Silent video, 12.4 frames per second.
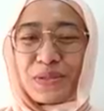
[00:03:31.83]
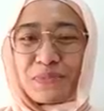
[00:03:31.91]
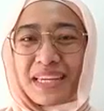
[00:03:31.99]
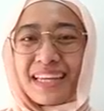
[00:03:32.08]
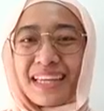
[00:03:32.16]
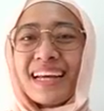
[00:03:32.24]

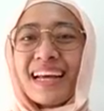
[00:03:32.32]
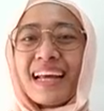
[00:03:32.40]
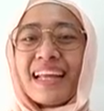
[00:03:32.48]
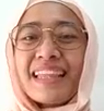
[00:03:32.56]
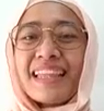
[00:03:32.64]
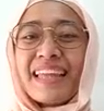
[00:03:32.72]
me.
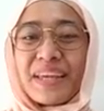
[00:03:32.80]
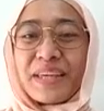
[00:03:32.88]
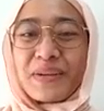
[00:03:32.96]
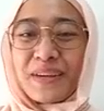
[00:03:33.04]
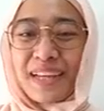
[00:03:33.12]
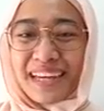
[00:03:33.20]
Thank
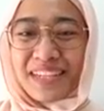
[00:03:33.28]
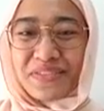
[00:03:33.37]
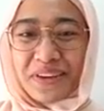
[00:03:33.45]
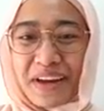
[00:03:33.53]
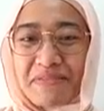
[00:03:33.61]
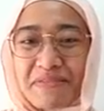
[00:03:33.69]
you, Alex, for
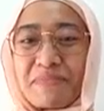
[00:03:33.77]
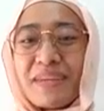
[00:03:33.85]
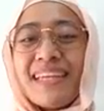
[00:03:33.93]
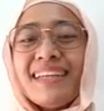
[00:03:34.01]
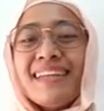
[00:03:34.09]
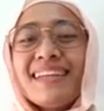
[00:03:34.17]
having
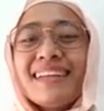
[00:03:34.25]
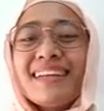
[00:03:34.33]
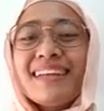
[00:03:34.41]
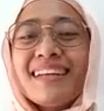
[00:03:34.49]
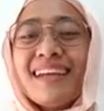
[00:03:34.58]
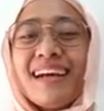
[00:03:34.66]
me.
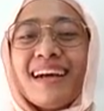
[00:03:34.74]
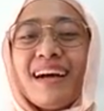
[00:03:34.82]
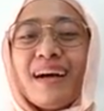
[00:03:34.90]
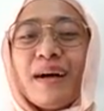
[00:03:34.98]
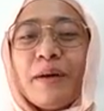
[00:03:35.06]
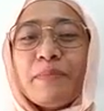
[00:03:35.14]

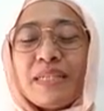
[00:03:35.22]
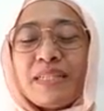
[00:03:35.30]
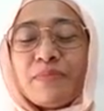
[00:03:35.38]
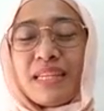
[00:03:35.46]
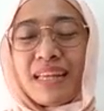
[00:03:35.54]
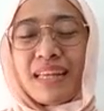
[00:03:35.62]
It's
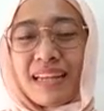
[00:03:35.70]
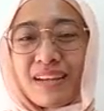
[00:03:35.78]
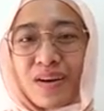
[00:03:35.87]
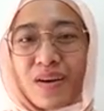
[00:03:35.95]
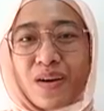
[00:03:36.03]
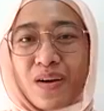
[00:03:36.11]
been an
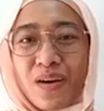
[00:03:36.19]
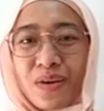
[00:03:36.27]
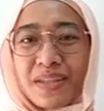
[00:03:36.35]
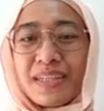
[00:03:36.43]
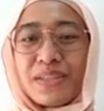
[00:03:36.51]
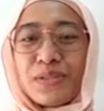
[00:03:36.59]

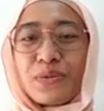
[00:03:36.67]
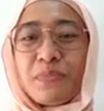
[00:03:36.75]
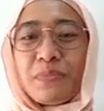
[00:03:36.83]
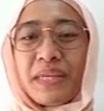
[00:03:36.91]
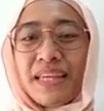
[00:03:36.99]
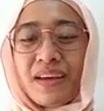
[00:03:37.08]
honor to
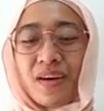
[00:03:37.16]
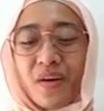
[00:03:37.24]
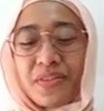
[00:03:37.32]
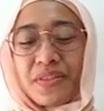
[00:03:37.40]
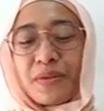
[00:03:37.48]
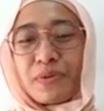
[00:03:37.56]
be
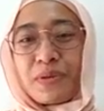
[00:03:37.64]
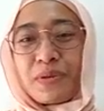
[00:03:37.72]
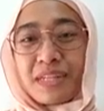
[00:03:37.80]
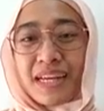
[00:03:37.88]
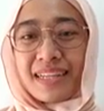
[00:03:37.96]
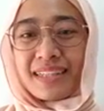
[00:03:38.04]
on the
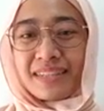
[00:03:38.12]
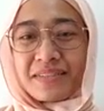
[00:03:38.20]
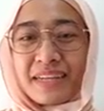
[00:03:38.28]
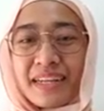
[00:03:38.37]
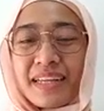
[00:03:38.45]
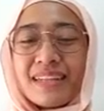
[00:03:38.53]
project,
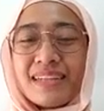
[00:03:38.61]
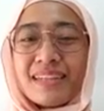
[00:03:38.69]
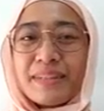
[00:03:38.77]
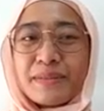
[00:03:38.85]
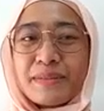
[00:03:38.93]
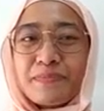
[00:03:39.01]
right?
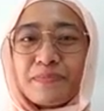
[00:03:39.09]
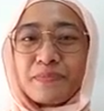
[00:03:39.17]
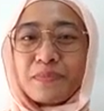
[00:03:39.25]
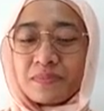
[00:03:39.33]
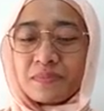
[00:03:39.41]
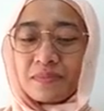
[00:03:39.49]

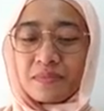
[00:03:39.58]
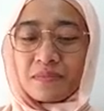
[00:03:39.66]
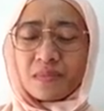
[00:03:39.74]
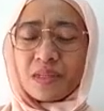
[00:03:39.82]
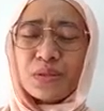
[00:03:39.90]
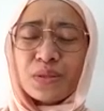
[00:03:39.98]

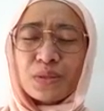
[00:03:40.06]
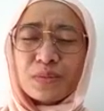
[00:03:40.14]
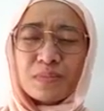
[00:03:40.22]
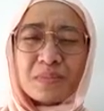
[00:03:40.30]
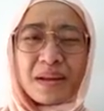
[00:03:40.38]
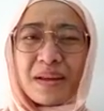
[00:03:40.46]
So
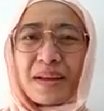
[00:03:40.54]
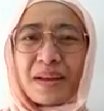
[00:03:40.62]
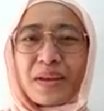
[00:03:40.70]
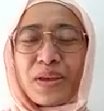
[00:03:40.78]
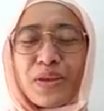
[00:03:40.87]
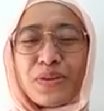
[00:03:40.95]

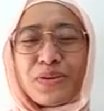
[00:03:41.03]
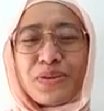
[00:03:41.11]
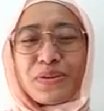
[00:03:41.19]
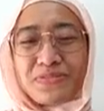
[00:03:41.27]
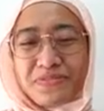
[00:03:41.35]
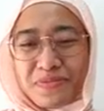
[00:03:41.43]

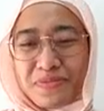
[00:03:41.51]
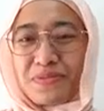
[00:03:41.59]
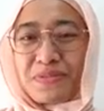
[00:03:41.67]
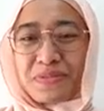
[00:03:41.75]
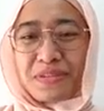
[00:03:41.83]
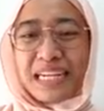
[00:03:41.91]
you've
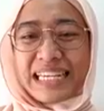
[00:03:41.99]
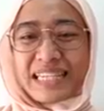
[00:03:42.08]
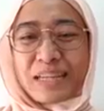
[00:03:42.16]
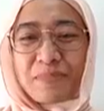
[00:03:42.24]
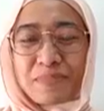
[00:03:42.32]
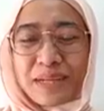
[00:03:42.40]
really
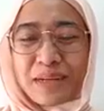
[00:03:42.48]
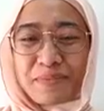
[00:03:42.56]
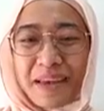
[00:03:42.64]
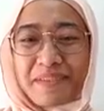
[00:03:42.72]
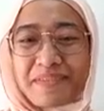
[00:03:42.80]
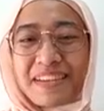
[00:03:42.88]
summed up
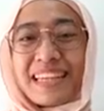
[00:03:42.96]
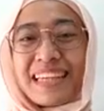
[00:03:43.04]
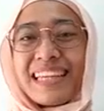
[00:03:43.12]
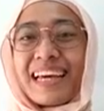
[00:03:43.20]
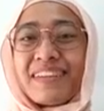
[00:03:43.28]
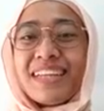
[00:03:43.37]
everything
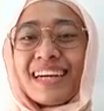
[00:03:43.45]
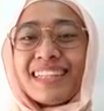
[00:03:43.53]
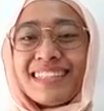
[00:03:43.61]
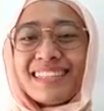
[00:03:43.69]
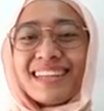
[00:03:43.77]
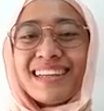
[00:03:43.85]
that I've done.